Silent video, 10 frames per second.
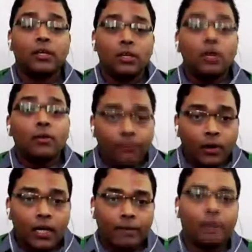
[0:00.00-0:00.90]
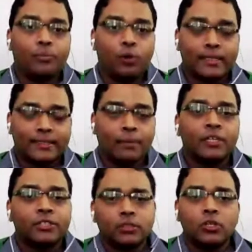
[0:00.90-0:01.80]
for our board examination.
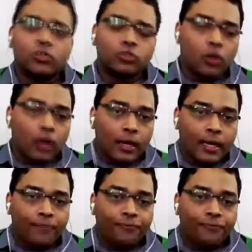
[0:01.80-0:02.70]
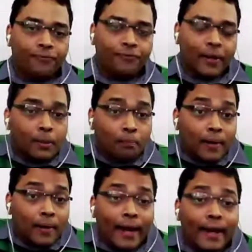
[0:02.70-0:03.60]
So if we do the
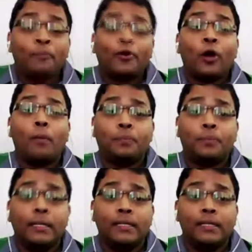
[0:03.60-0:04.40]
planning properly,